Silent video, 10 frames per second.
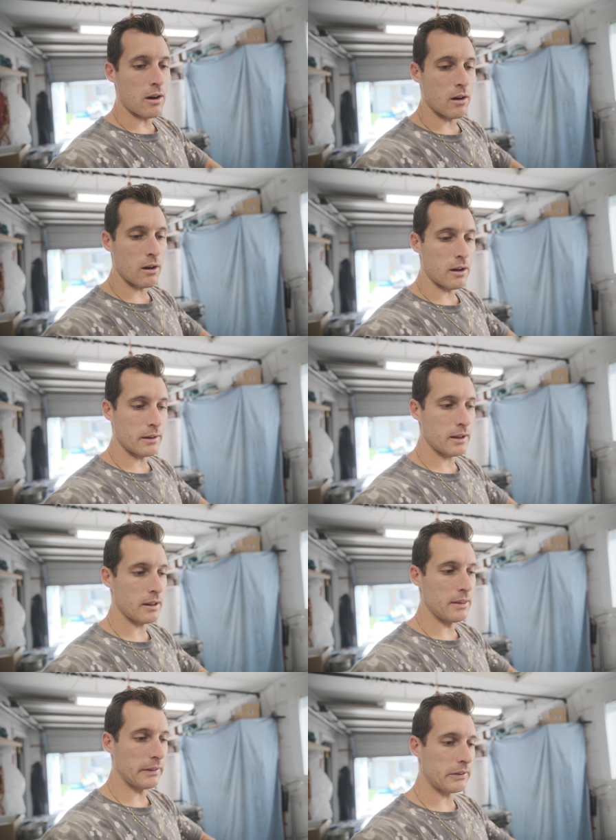on
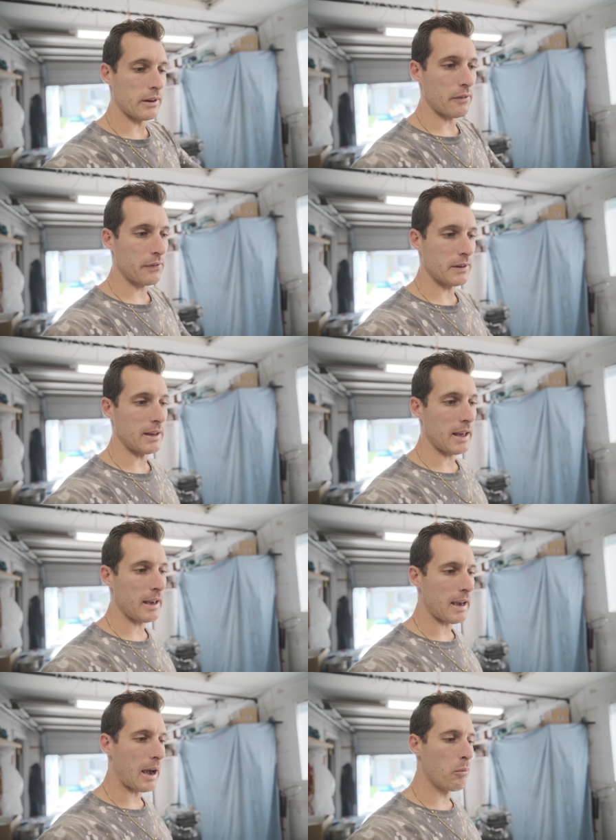this stuff
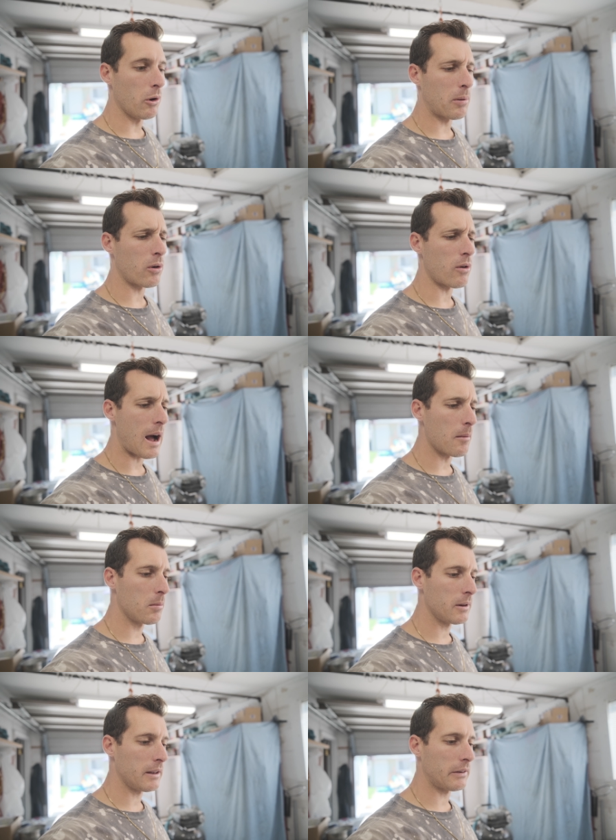today. I will
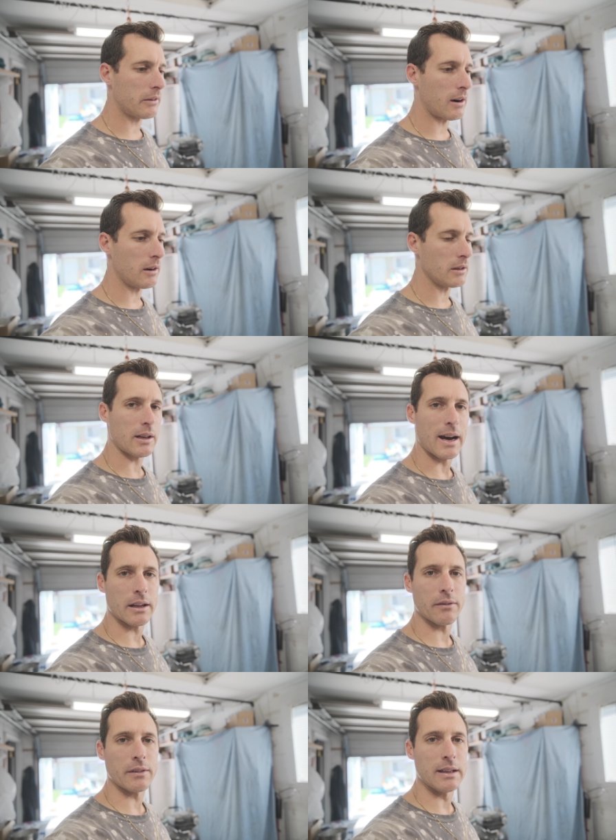probably start kind
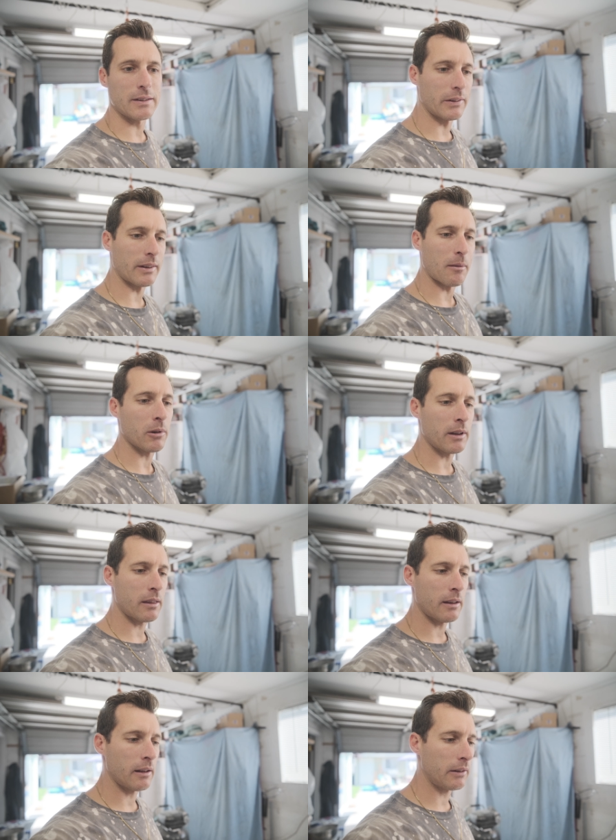of
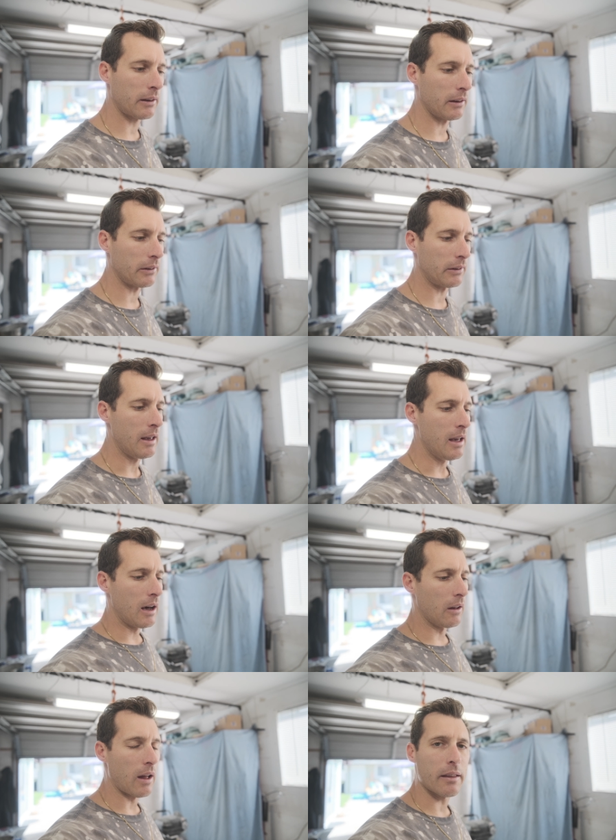disassembling things because
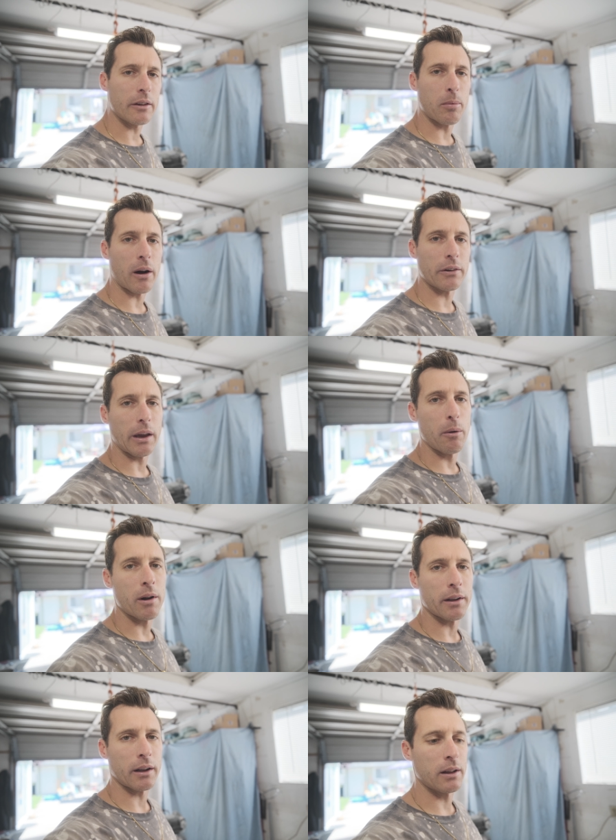a lot of these parts I
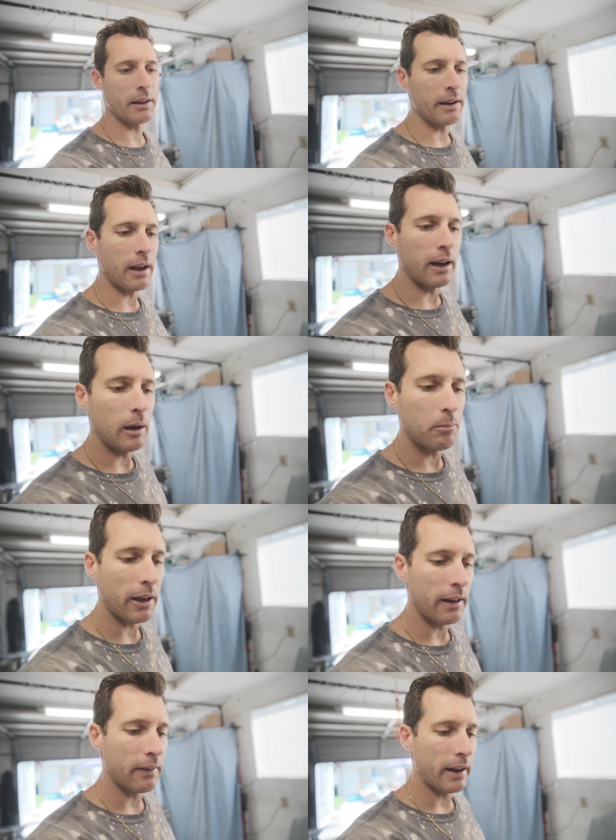wanna clean up
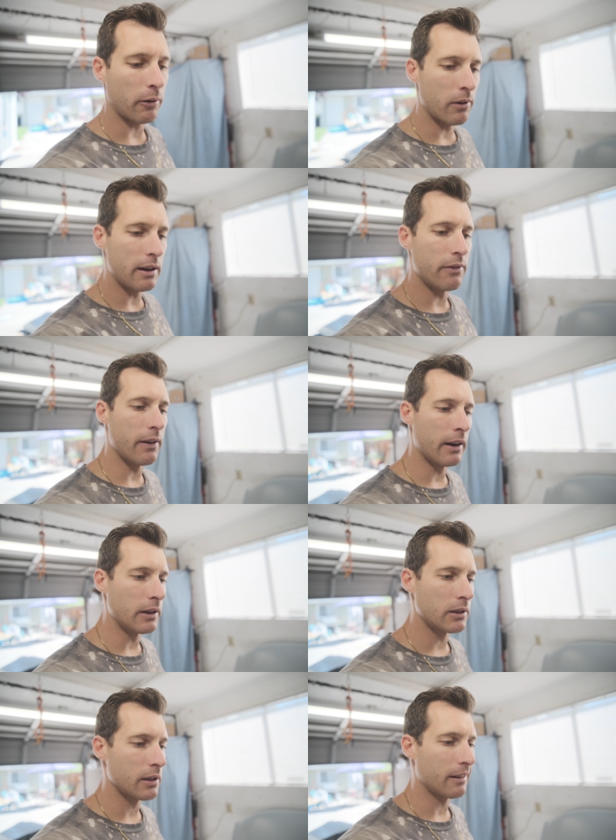and like
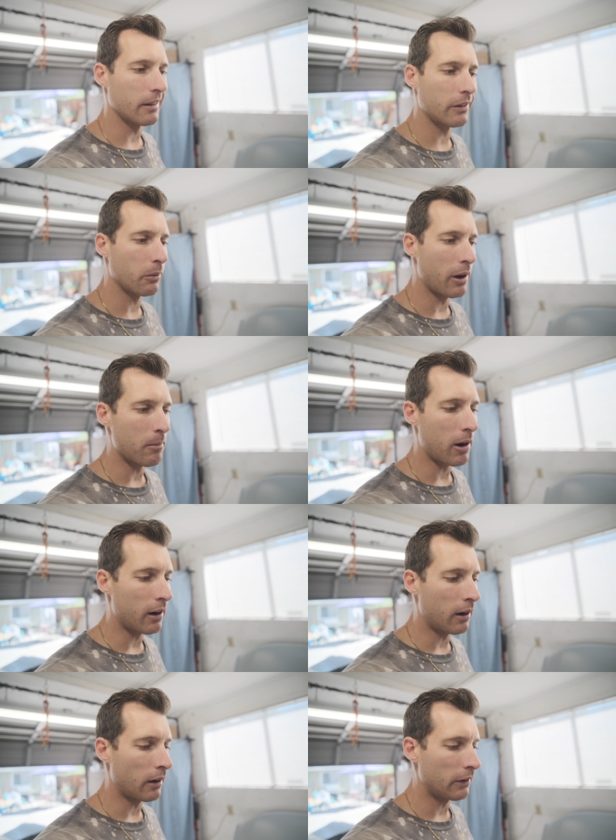refinish, like the sway
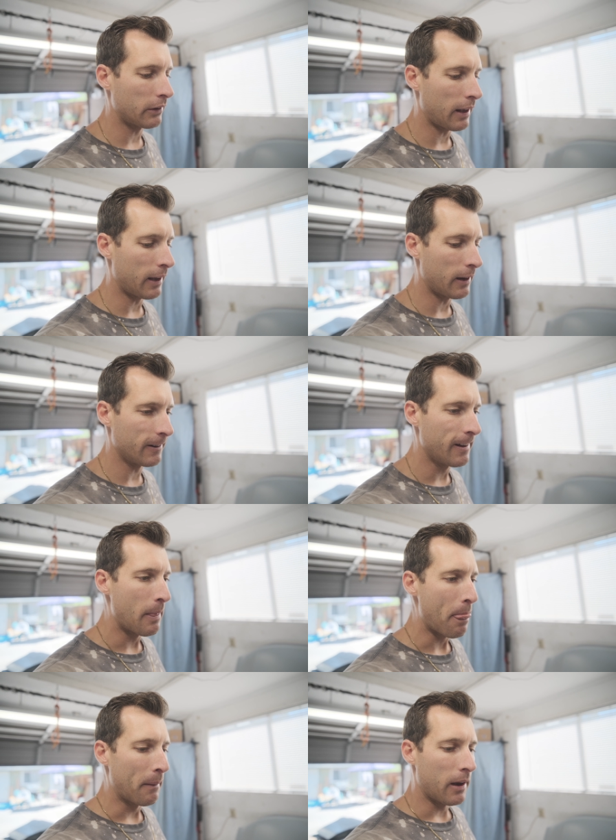bars, and
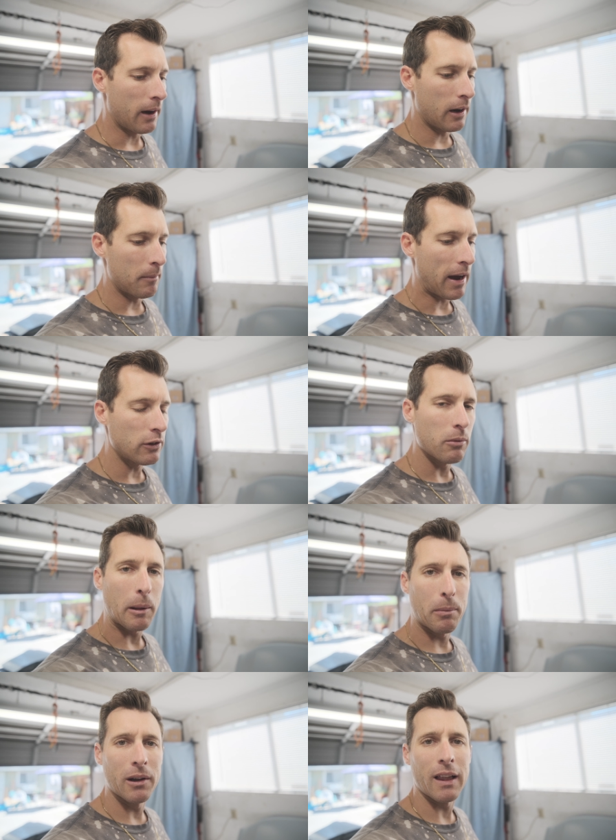I do
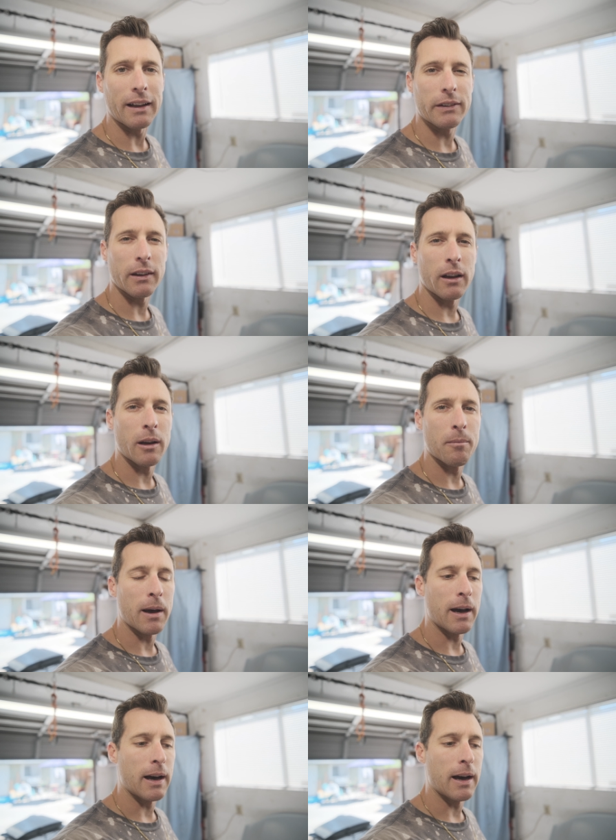wanna put like some